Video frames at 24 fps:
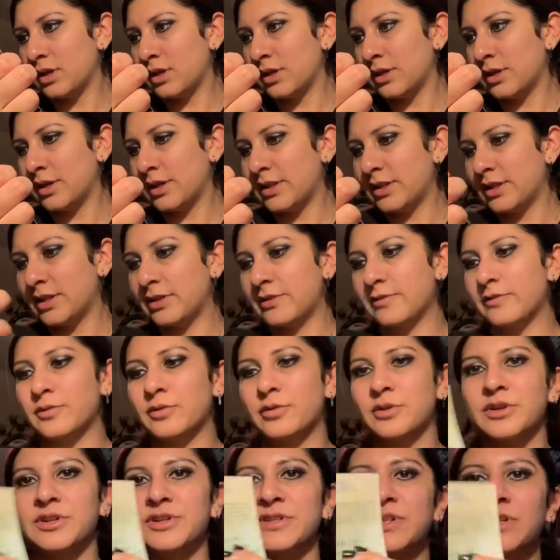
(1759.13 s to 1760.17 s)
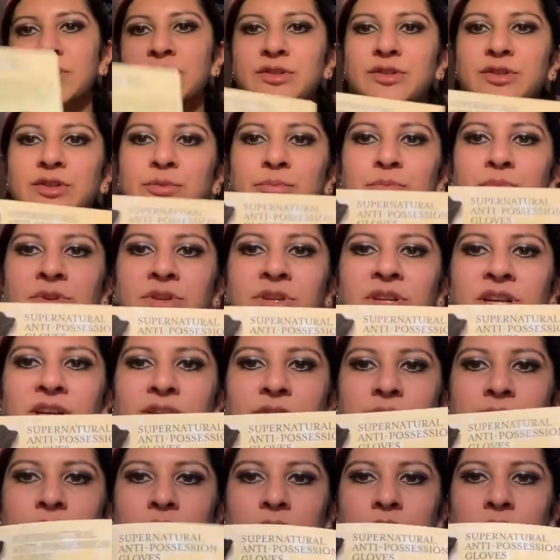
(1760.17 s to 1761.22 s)
And then, of course, our
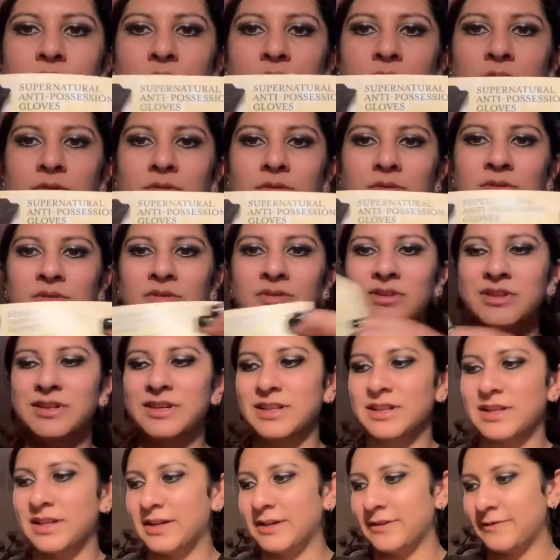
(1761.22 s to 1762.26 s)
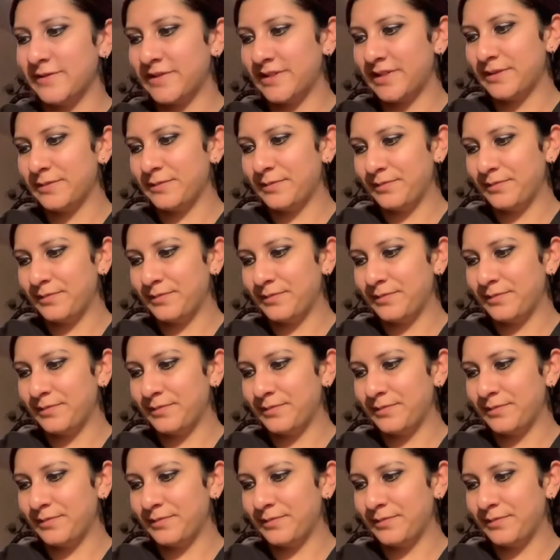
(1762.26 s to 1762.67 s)
supernatural gloves.